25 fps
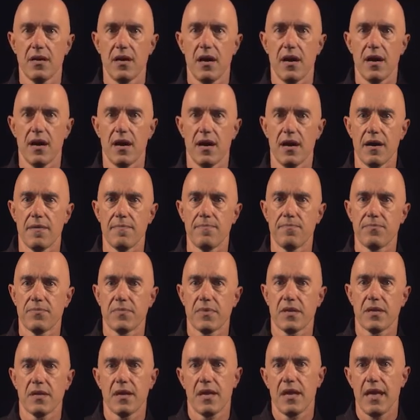Um,
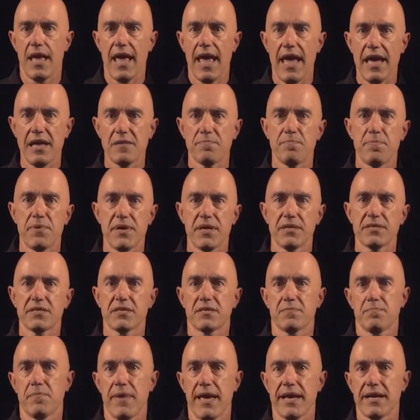8
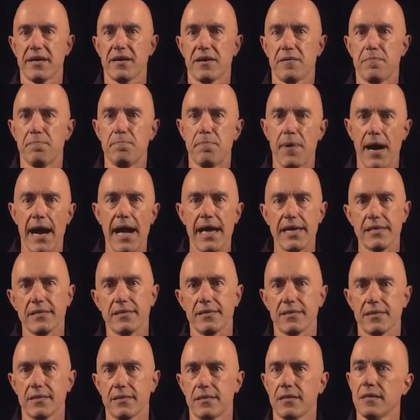bits make a
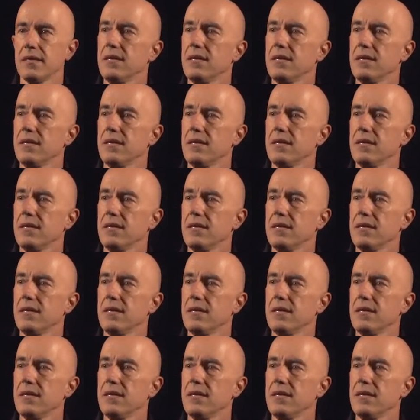byte